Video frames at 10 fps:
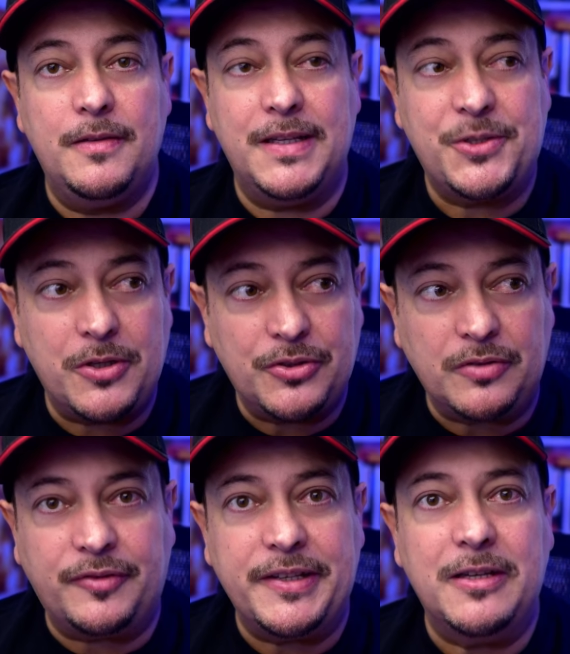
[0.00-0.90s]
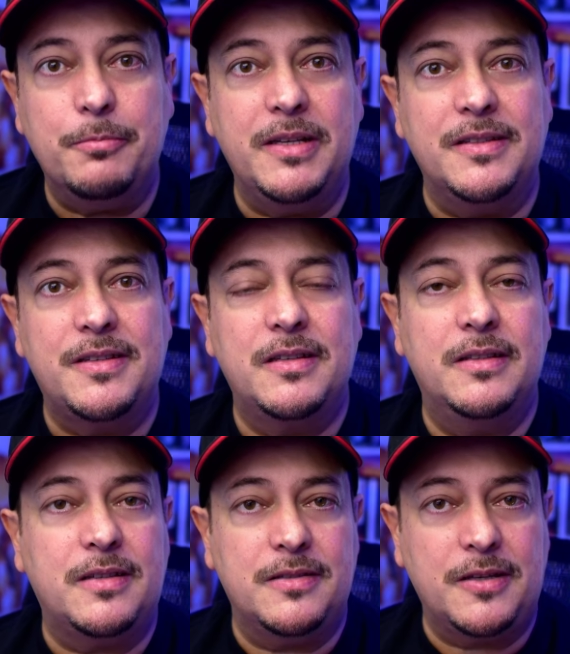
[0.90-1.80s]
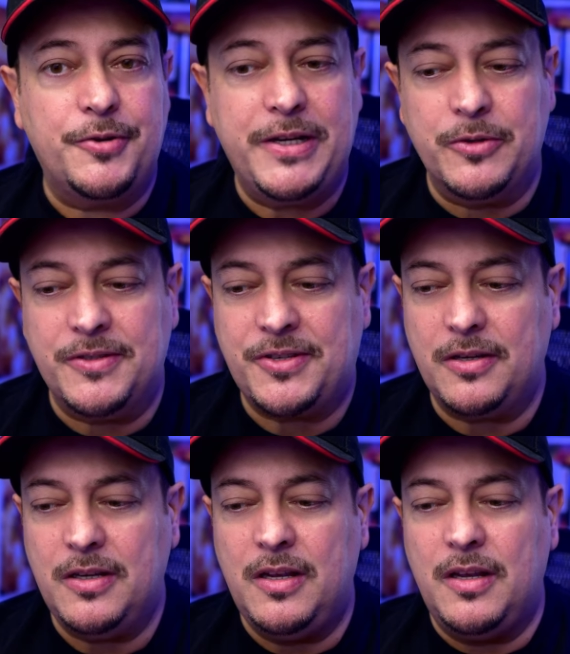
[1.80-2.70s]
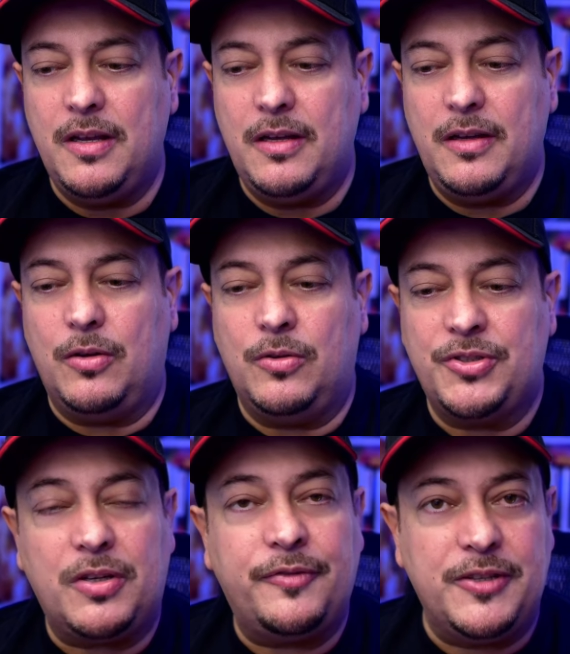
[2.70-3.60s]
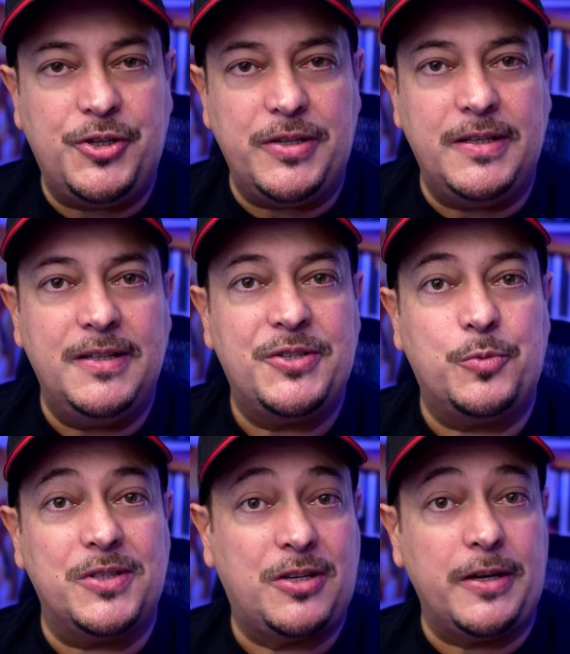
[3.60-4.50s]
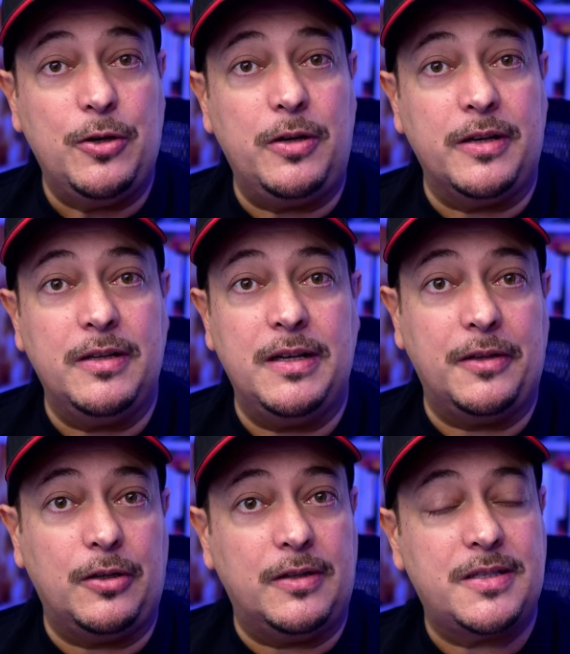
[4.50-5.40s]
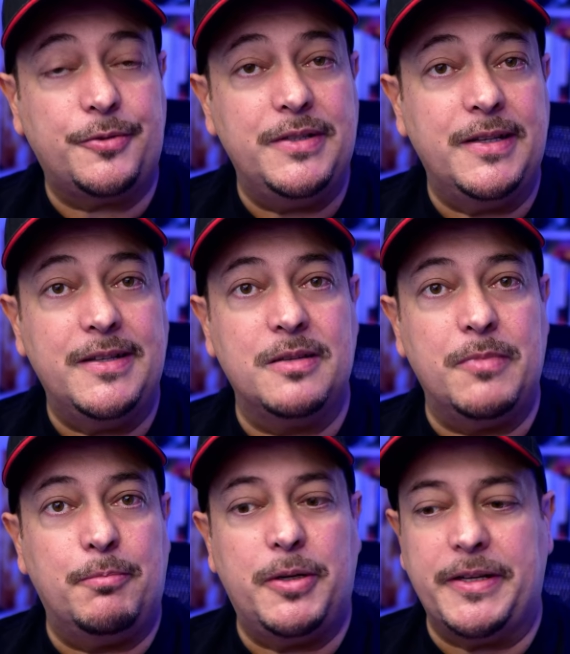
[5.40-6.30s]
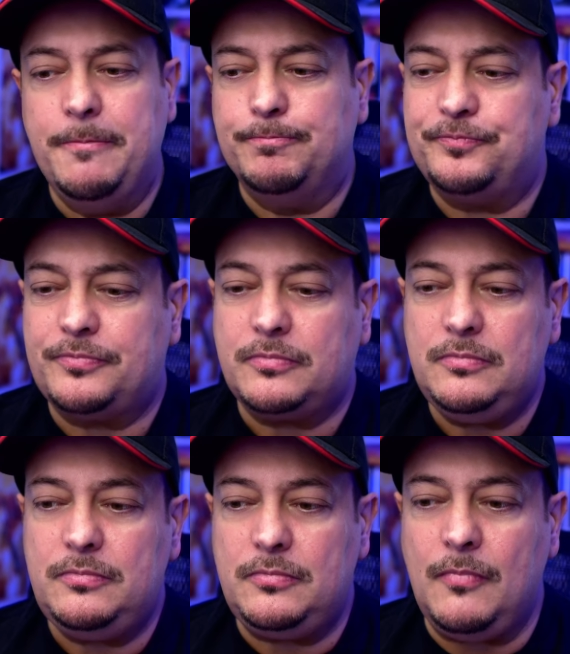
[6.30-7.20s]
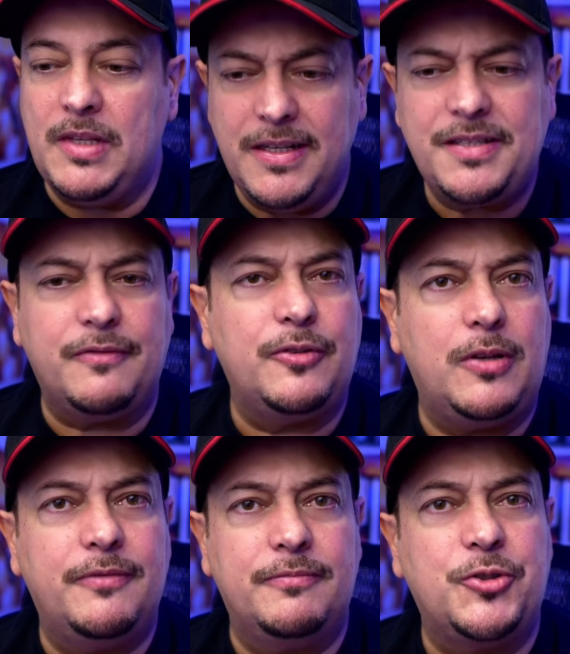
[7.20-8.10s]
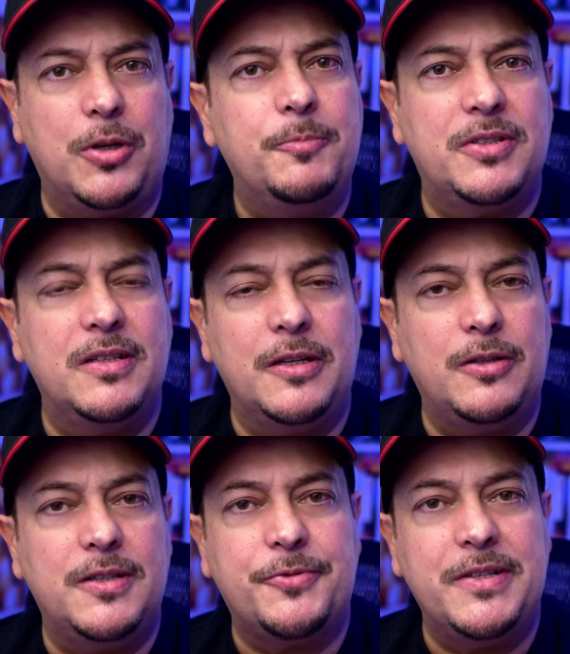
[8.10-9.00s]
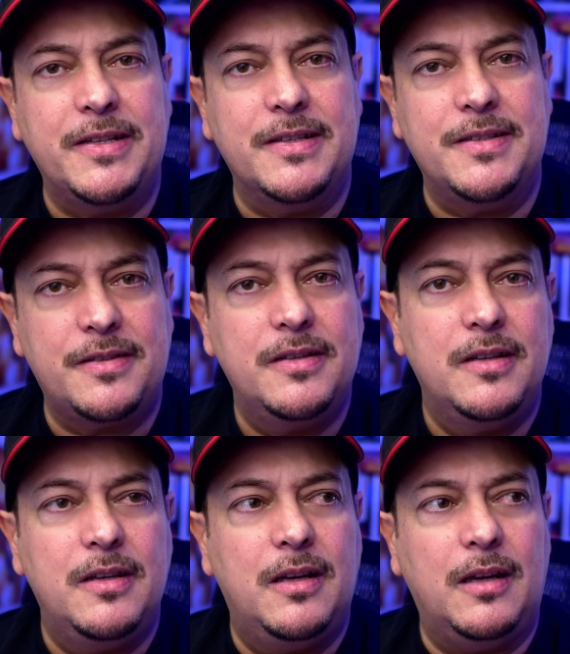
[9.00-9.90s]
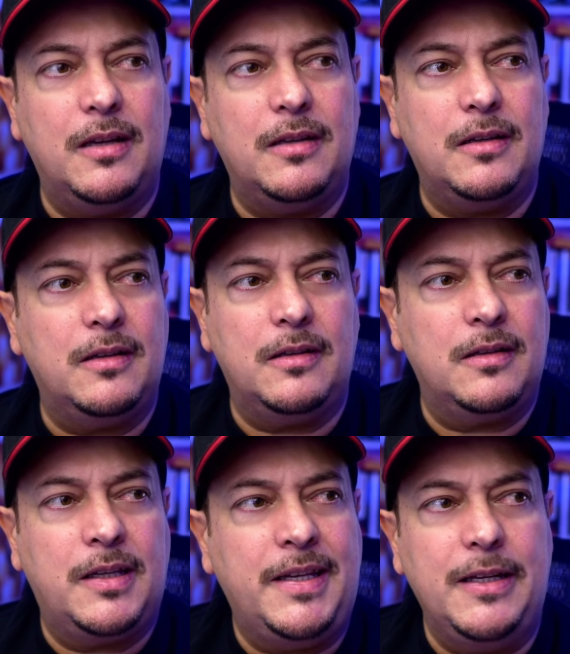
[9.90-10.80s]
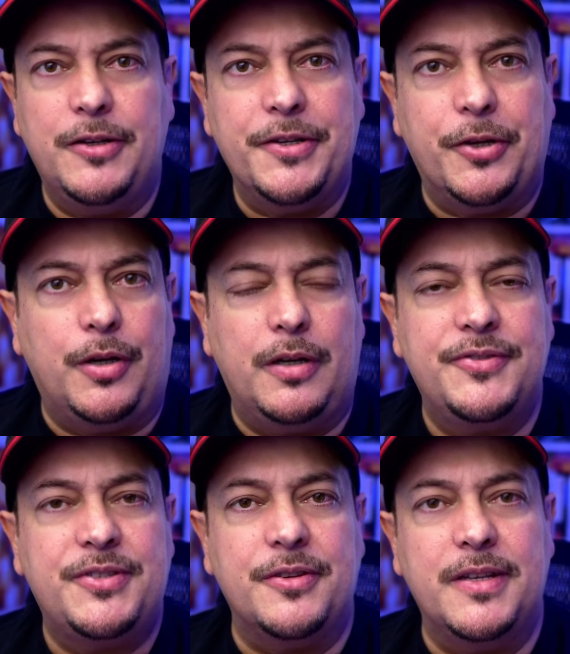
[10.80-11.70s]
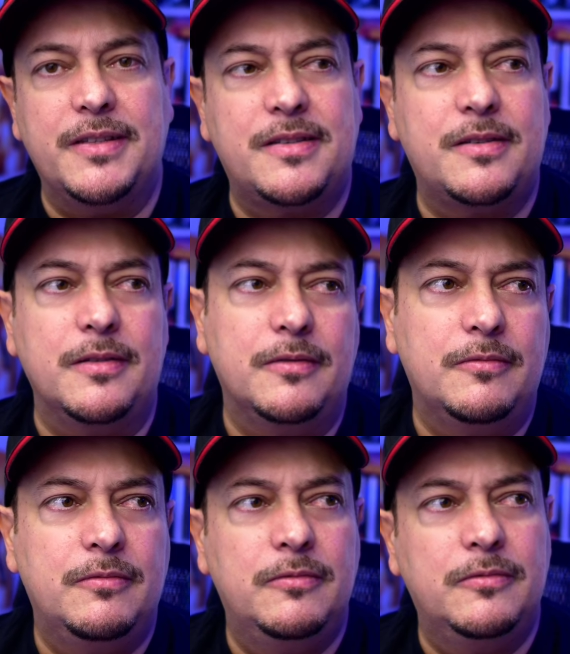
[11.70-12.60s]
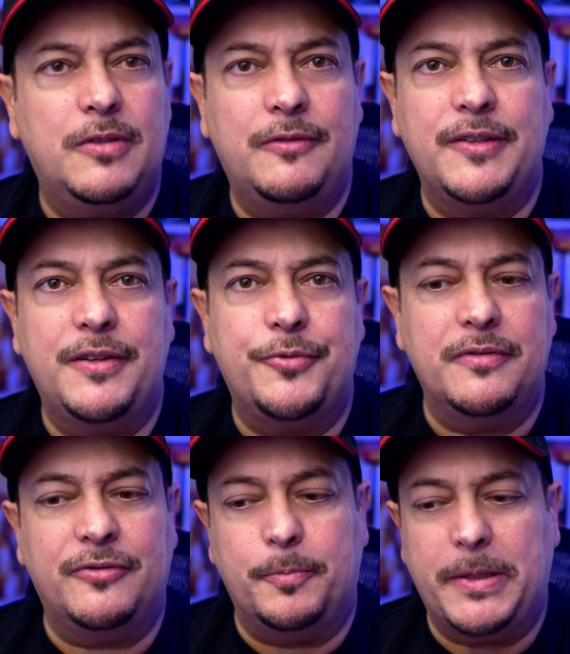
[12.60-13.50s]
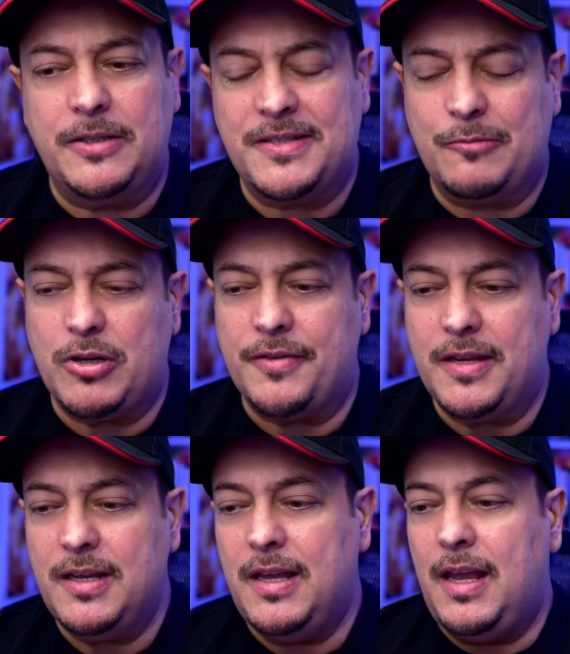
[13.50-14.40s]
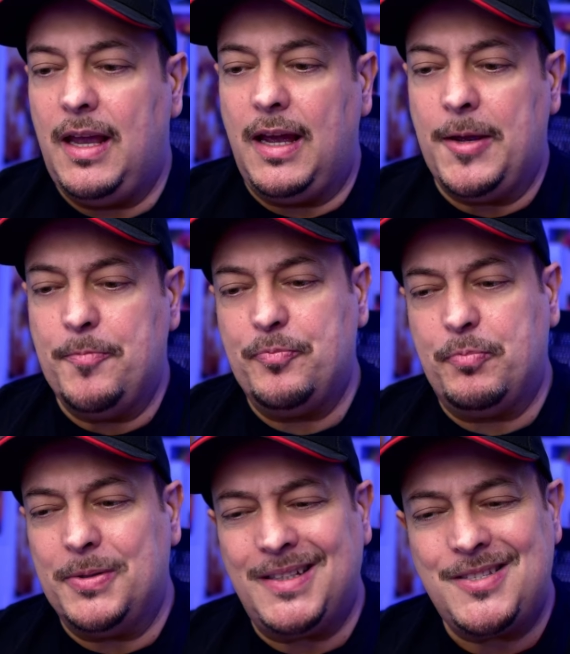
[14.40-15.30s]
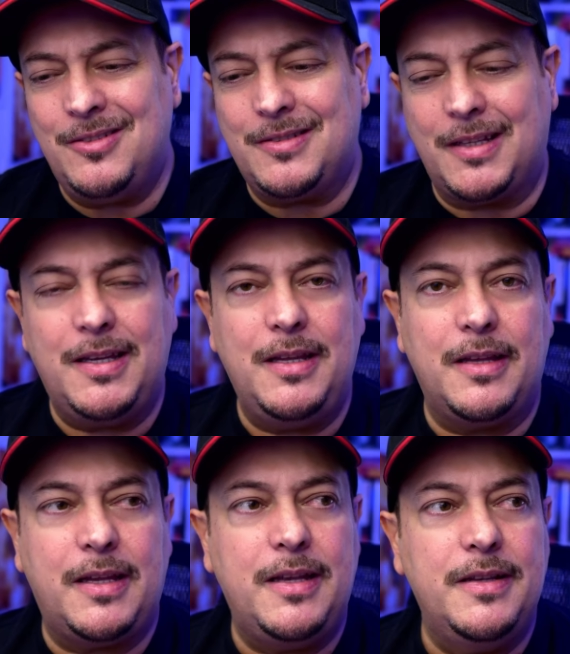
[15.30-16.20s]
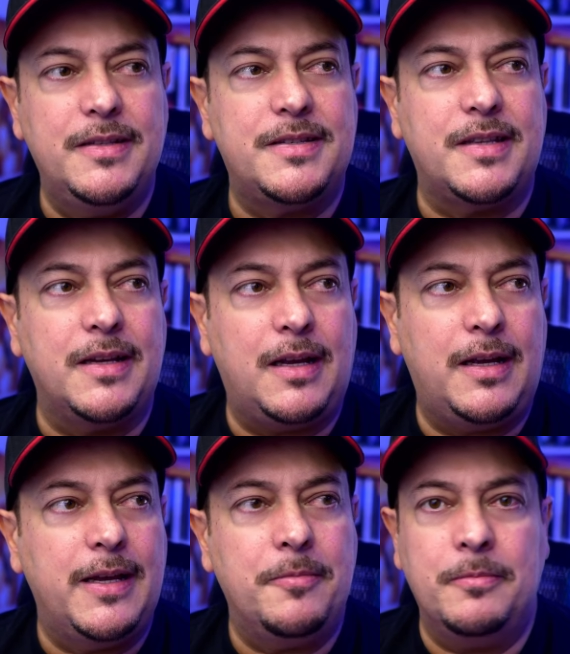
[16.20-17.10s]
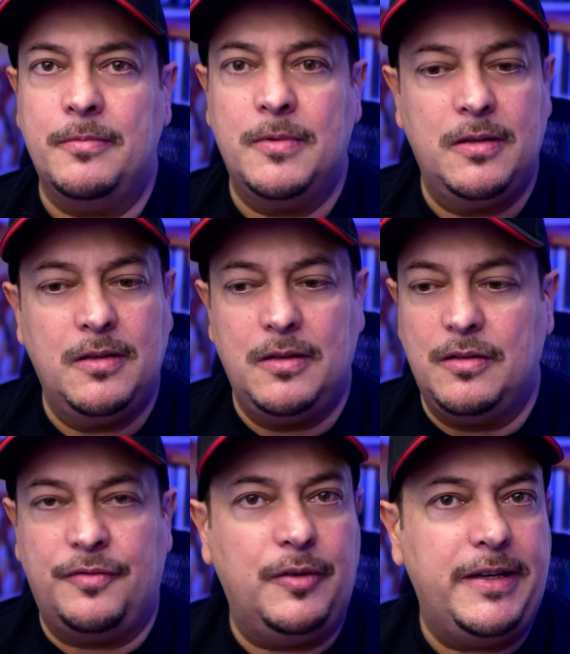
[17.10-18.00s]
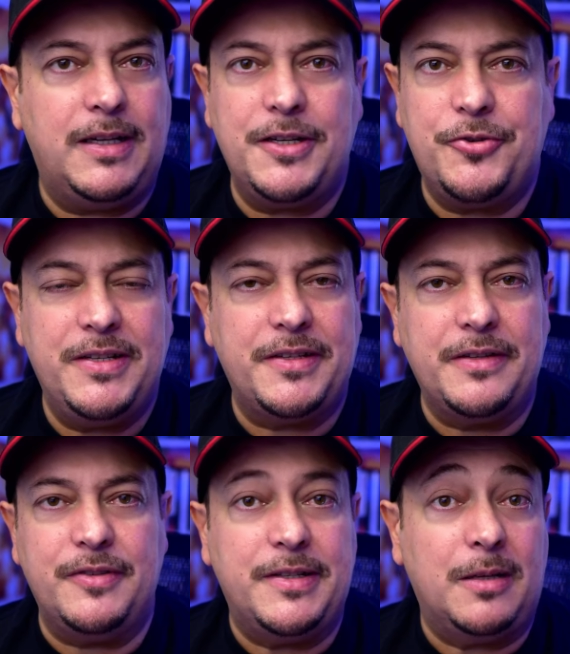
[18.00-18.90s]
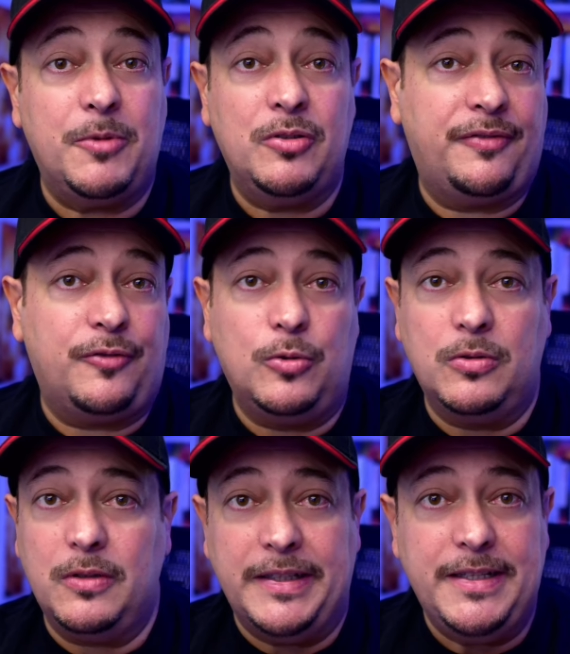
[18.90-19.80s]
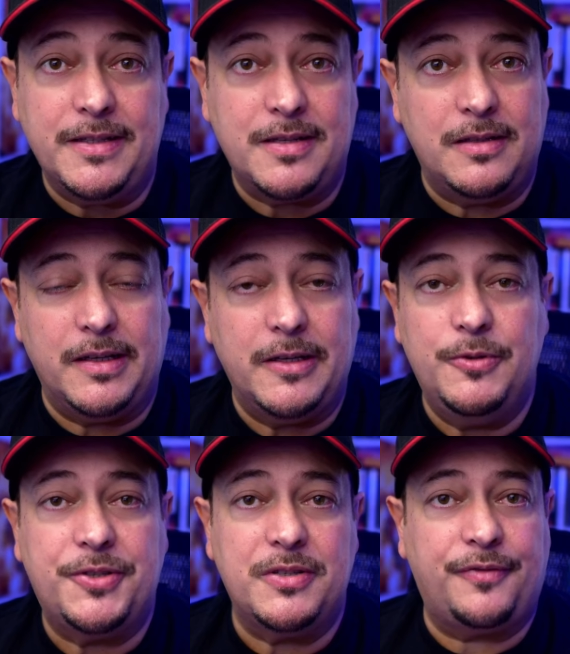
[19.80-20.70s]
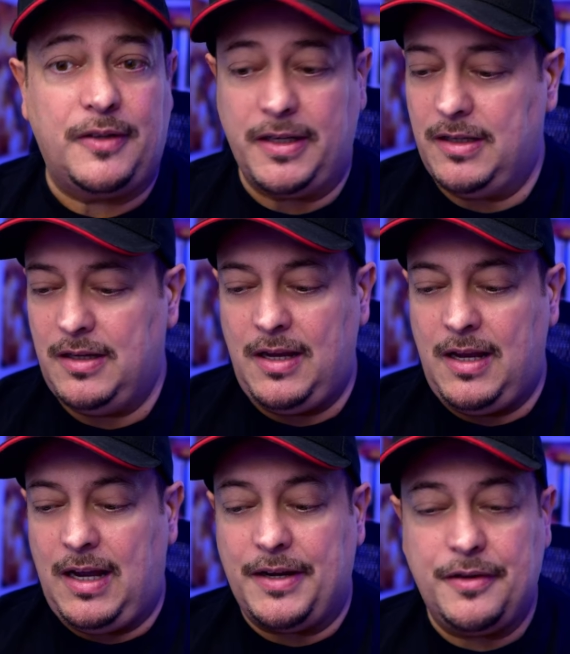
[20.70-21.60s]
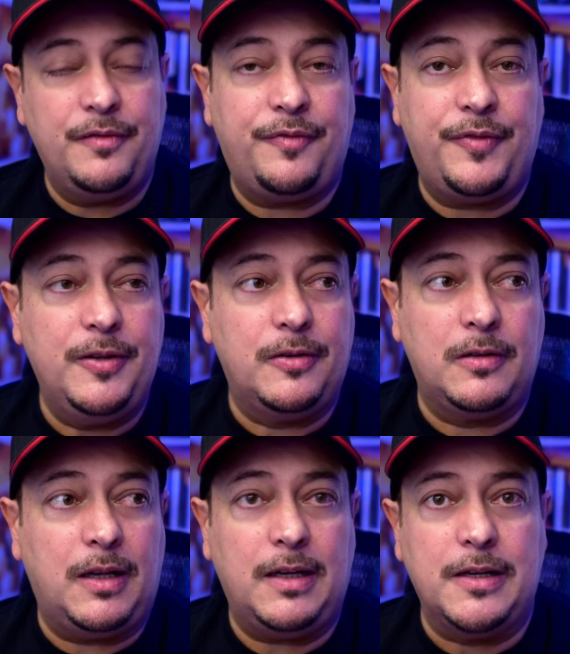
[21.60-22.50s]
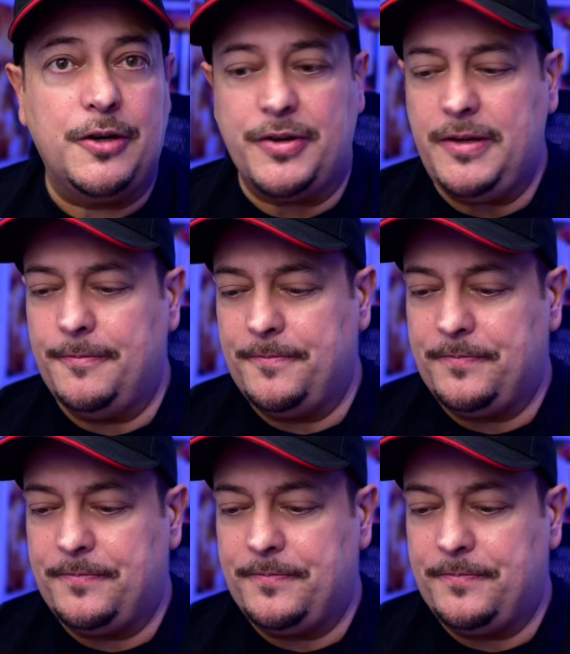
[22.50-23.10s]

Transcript: That's what autophagia means. It's a Greek word. So autophagy is what's going on in the last 3 days in my body. Yes, I've dropped in the last 3 days a kilo and a half, so that's roughly 3 or 4 pounds, somewhere around there. But that's not the key. The key is that I am fully hydrated every day. I'm on 4 liters a day, which is fine. I don't feel hungry.